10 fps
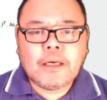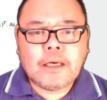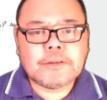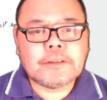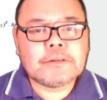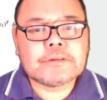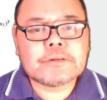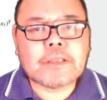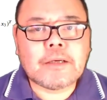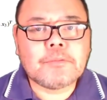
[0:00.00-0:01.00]
I think
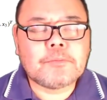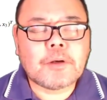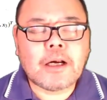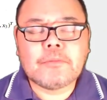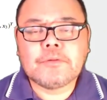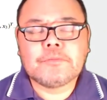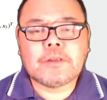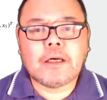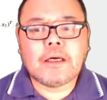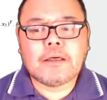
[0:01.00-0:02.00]
this type of problem
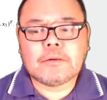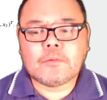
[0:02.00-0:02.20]
uh,